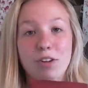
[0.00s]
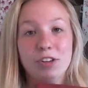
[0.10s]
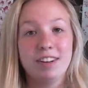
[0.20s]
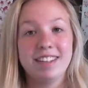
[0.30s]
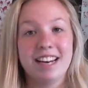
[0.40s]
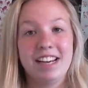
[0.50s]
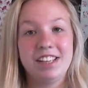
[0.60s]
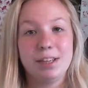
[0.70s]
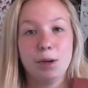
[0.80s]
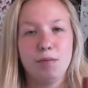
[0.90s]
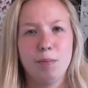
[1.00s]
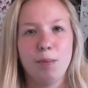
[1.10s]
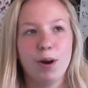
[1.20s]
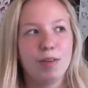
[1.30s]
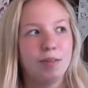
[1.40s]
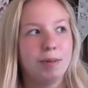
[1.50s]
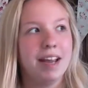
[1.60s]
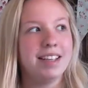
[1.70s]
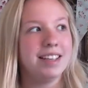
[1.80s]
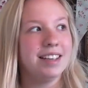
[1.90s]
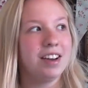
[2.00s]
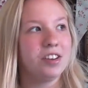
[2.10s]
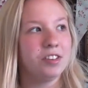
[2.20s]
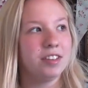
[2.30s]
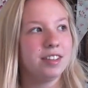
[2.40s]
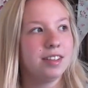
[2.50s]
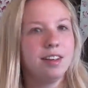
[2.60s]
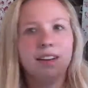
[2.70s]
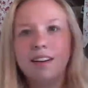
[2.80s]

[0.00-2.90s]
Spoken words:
a translation of a book from the 1800s.